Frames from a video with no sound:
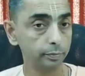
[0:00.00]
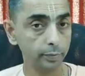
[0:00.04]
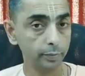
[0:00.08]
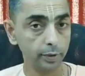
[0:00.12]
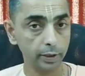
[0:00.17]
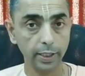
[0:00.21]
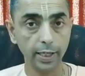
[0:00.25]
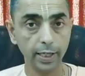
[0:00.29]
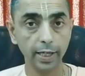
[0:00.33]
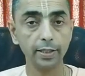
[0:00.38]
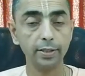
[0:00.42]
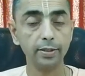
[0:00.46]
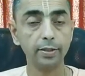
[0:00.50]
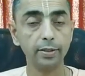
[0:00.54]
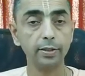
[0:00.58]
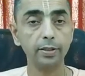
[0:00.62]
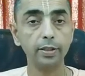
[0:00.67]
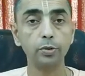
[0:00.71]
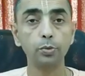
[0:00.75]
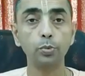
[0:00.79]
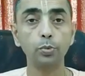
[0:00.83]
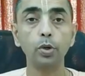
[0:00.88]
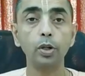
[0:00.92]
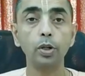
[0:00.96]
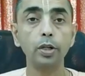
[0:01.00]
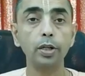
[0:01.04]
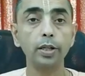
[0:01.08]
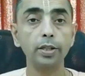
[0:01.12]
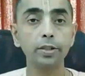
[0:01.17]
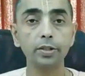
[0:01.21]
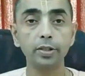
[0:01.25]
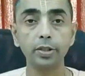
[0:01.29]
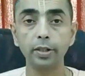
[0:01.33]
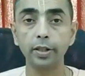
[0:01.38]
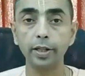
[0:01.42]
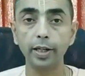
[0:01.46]
Yes, this world
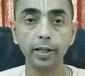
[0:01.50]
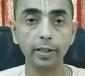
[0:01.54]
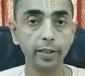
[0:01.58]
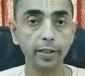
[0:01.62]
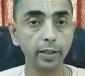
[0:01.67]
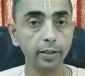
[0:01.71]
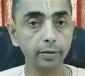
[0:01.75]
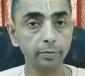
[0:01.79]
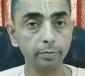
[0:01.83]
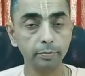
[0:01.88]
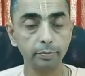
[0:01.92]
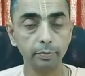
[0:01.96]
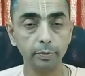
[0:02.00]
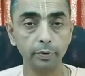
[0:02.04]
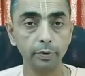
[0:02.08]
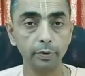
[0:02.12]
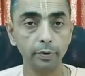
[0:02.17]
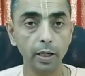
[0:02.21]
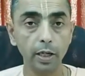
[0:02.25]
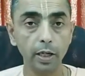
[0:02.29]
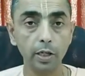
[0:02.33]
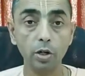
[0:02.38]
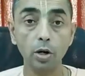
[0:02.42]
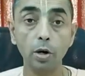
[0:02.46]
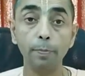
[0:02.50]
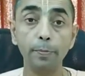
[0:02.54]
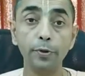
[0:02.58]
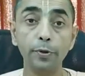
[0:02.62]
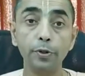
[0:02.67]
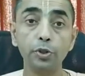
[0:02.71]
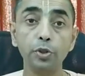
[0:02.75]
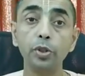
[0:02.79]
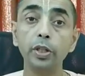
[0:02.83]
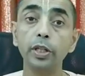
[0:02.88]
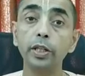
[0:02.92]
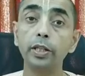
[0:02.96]
is created, an
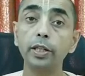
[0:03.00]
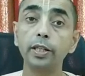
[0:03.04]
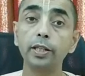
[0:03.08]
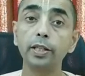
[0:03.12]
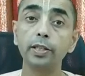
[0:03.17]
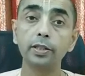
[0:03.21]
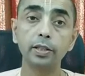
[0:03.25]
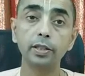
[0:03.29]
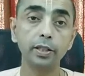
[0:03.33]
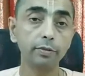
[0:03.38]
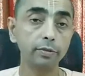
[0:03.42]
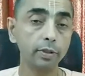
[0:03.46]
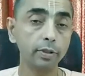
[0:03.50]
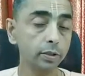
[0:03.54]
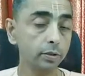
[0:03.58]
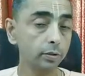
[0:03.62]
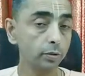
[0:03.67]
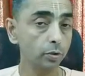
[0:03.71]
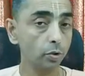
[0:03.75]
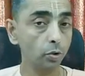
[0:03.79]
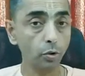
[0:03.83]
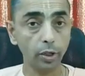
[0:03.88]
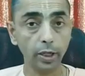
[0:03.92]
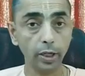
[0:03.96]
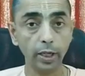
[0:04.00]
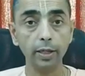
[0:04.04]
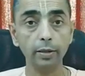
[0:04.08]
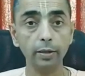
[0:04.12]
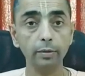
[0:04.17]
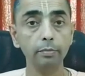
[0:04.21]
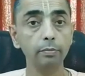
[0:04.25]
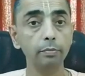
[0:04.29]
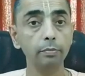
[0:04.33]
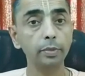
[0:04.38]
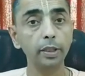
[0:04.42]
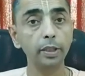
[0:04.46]
opportunity is given, okay,
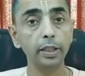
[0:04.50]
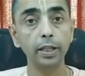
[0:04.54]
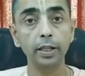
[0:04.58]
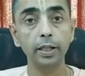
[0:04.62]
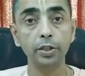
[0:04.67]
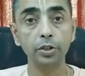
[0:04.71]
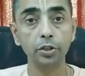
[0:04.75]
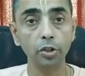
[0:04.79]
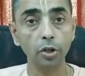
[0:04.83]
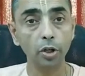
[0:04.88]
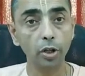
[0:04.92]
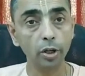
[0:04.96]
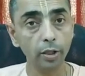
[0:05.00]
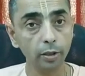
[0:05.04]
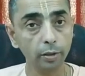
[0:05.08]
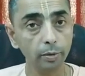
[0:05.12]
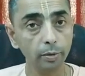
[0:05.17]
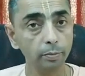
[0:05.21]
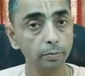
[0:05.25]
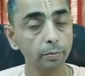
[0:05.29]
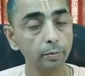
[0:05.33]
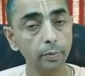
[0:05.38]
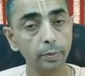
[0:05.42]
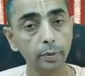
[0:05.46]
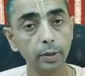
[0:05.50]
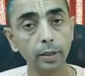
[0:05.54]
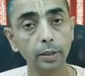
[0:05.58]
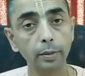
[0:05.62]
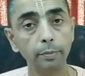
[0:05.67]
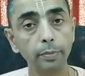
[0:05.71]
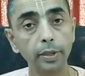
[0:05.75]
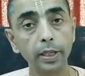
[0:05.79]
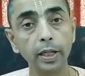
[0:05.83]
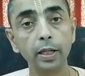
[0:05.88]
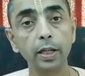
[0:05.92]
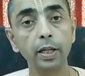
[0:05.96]
be enjoy,
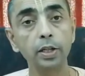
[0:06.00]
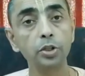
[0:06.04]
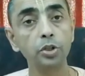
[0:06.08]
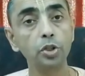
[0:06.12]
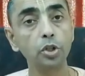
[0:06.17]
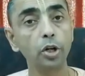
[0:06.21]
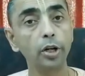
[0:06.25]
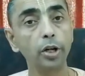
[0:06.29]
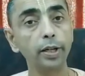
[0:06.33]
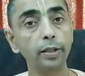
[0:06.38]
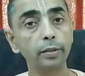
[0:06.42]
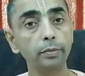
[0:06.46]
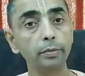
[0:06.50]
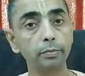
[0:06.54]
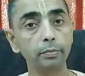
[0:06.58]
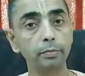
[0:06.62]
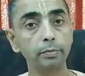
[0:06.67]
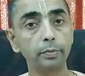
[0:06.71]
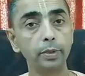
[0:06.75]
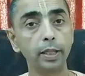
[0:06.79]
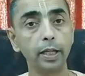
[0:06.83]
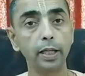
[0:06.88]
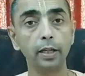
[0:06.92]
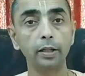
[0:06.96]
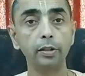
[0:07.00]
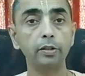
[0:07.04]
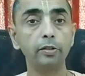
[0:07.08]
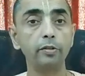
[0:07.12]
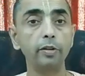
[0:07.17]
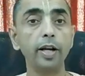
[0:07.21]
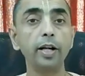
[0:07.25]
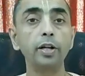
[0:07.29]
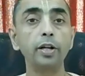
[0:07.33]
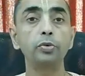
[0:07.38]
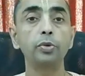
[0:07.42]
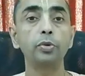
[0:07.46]
be an enjoyer,
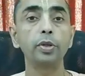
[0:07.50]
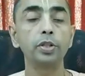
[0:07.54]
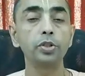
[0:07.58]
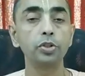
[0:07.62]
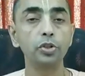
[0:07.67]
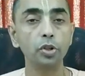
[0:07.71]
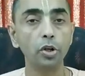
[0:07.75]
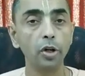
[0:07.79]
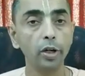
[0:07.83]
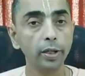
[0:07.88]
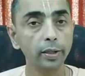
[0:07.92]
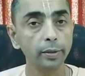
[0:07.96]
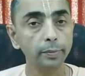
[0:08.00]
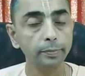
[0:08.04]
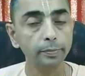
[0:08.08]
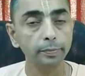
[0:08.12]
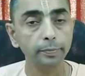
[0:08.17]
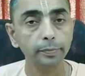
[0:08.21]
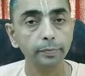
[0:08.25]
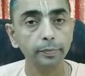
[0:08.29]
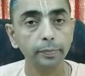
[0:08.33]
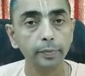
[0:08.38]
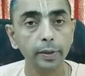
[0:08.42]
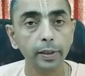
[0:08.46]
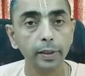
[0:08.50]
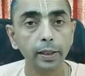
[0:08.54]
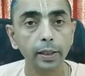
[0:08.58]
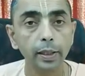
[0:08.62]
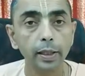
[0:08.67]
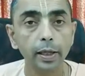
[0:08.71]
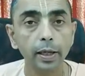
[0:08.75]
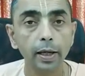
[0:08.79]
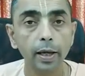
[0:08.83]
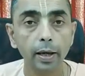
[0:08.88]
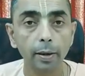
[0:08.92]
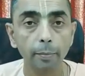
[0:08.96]
try to enjoy.
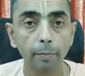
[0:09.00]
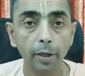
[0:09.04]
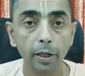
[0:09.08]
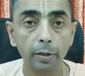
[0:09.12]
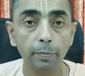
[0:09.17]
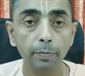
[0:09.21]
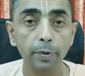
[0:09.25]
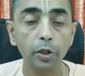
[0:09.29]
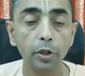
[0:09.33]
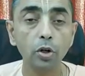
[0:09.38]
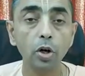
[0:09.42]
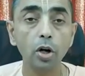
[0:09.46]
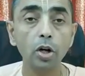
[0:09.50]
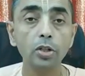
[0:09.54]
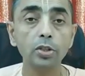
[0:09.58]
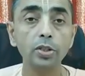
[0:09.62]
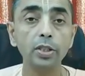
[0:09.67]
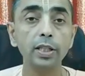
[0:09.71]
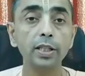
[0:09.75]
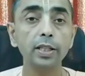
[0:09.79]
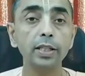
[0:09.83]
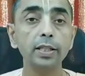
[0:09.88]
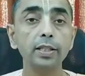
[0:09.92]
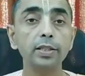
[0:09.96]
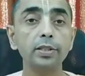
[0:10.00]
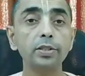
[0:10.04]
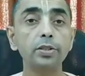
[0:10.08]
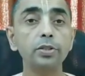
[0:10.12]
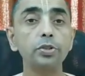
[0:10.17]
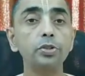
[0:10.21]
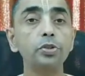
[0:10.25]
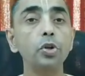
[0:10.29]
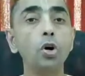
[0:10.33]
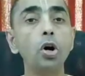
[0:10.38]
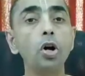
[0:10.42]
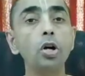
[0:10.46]
But because it is
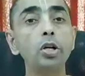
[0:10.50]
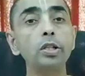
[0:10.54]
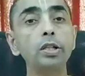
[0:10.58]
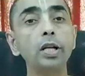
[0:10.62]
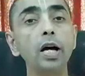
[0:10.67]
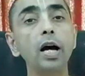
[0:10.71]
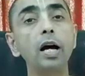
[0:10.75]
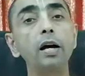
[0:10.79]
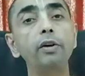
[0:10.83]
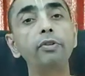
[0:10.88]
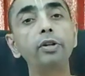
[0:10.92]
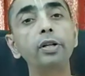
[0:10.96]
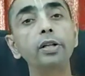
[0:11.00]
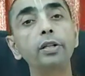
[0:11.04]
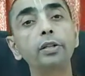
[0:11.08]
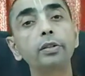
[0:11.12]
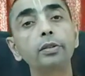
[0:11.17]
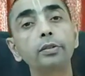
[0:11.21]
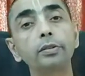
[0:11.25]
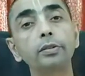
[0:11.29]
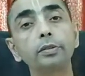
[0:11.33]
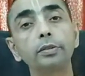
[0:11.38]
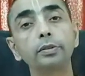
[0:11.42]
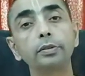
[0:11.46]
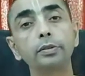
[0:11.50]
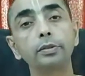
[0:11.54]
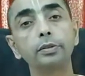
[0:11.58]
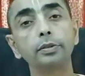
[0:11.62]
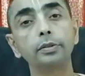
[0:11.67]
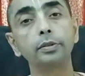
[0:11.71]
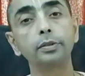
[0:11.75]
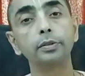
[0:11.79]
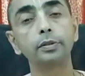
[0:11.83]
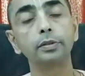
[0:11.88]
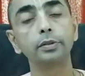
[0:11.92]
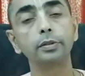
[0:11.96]
not our
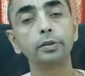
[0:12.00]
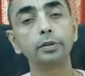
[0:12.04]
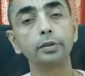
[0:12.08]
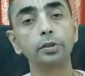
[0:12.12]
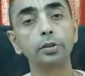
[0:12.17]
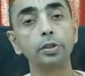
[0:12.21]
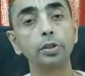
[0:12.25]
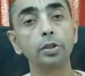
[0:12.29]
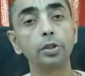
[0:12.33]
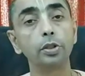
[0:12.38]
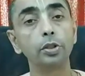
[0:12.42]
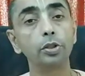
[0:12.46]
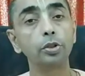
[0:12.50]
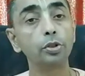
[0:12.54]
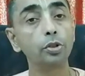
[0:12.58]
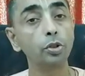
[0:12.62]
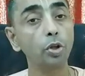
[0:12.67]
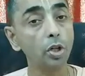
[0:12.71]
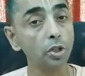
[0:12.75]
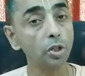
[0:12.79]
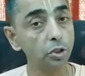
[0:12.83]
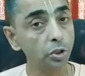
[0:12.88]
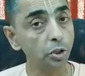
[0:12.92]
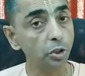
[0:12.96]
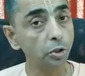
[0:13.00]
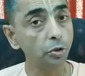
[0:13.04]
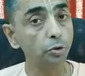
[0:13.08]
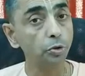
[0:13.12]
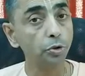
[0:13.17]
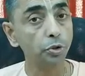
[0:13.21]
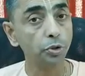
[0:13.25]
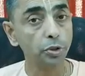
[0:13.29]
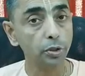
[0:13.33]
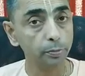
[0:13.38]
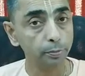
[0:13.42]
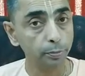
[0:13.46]

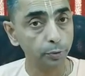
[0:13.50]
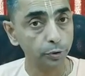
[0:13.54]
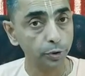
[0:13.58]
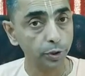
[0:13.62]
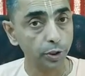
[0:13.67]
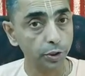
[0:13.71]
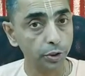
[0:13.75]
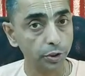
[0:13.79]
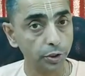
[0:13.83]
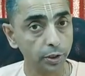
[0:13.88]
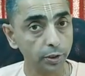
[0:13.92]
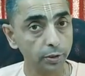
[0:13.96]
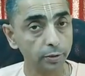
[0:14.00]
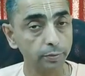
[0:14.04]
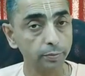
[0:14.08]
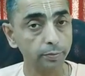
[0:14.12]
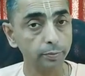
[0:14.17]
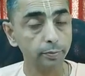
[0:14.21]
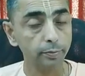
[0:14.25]
constitutional position,